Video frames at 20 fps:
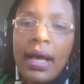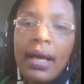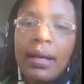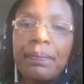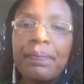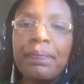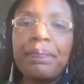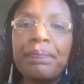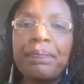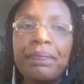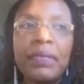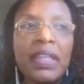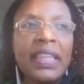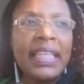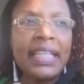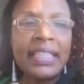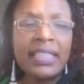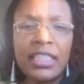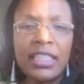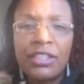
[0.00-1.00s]
Um,
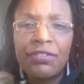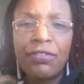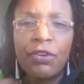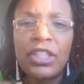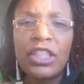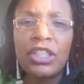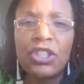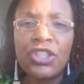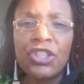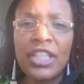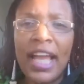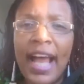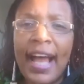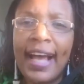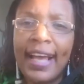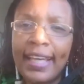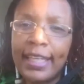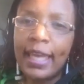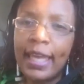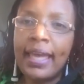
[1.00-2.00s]
this is for the
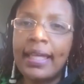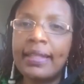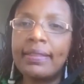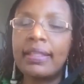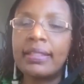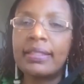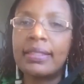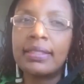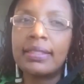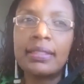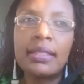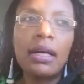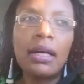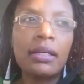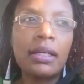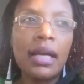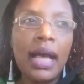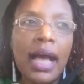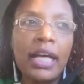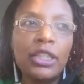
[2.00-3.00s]
shy and the
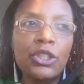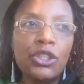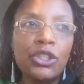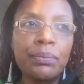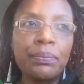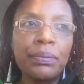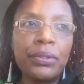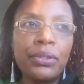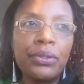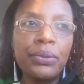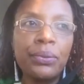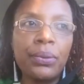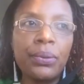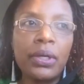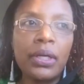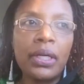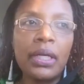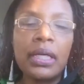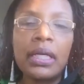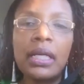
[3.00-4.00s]
stuck
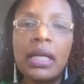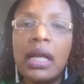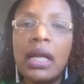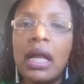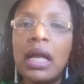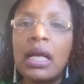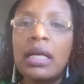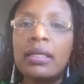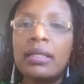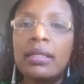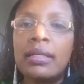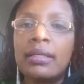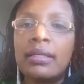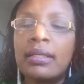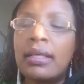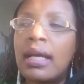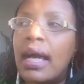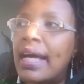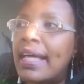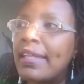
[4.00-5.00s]
entrepreneur.
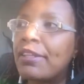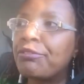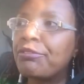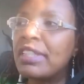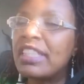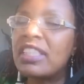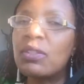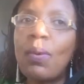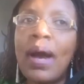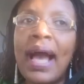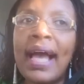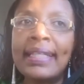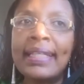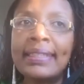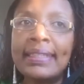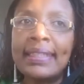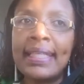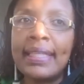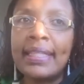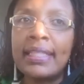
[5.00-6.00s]
Uh, the reason why
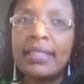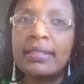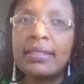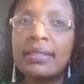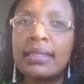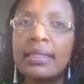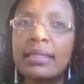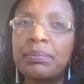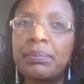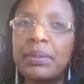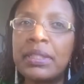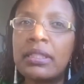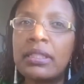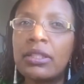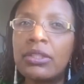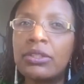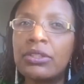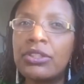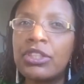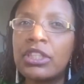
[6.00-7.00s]
I did this
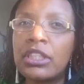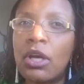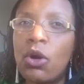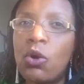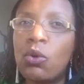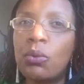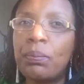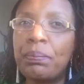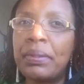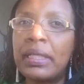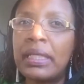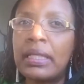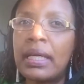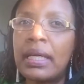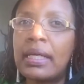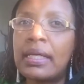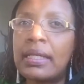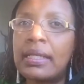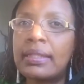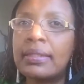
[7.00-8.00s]
particular scope
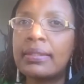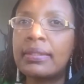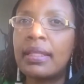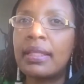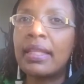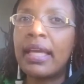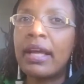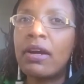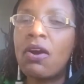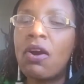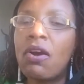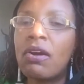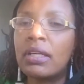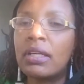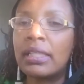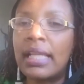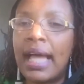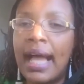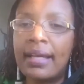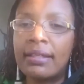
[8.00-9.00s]
because there
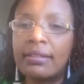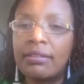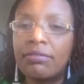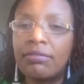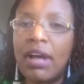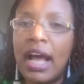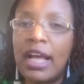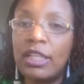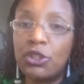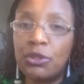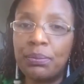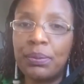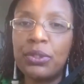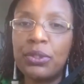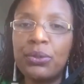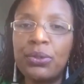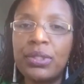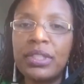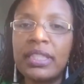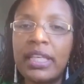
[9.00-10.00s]
are a lot of
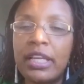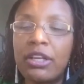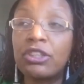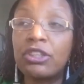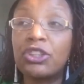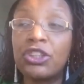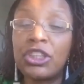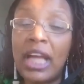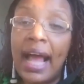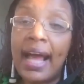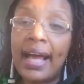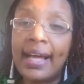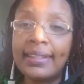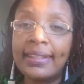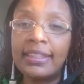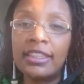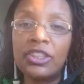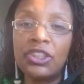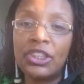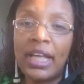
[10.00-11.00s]
entrepreneurs that are
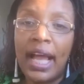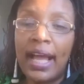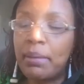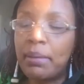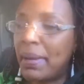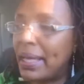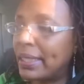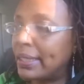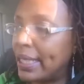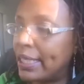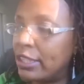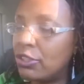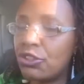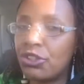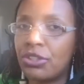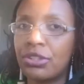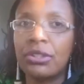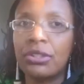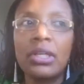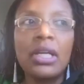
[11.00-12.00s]
shy, just shy by
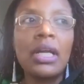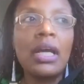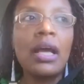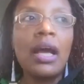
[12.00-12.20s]
nature.